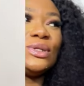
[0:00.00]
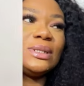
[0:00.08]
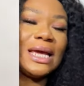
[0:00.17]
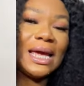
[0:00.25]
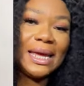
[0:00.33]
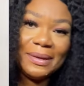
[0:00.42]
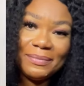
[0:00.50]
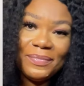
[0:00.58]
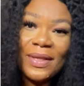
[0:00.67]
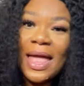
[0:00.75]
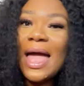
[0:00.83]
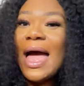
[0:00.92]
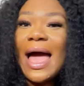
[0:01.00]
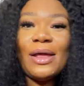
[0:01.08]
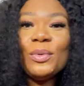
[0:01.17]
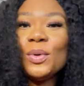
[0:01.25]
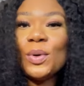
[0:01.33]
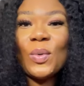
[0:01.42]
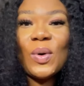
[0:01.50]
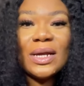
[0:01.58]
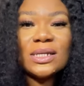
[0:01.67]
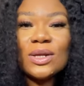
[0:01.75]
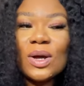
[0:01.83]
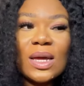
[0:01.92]
today, I don't want to wear
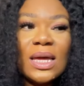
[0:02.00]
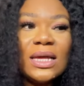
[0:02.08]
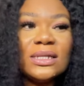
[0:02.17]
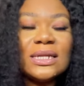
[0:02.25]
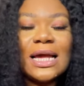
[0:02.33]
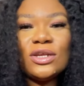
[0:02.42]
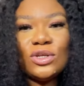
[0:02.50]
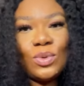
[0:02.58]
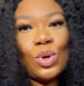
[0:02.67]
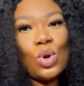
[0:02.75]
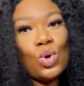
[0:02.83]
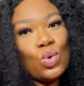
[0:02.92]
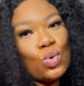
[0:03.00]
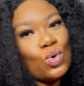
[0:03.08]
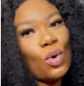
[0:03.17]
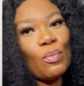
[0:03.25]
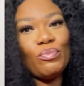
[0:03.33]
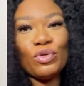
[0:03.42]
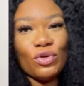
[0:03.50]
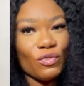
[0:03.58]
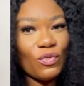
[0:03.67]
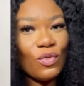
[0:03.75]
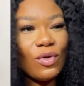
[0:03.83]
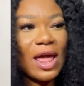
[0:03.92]
stockings. I just want to look
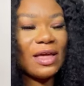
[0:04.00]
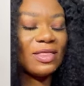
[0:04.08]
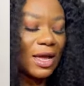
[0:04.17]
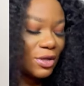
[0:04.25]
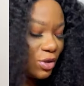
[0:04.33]
beautiful like that.